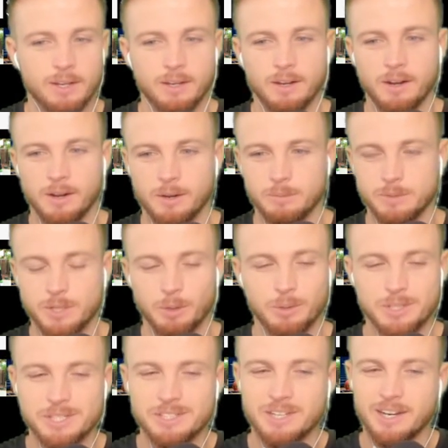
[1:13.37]
So we're
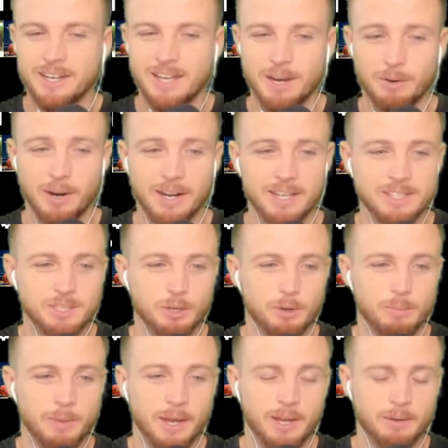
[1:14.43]
just going to get right into
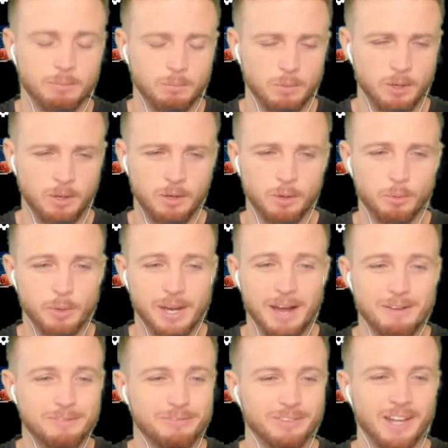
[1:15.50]
it, man. We
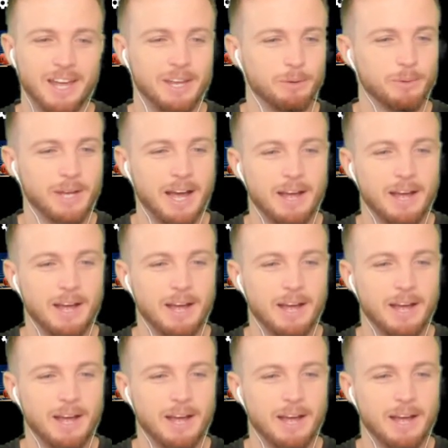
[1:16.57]
got Flight.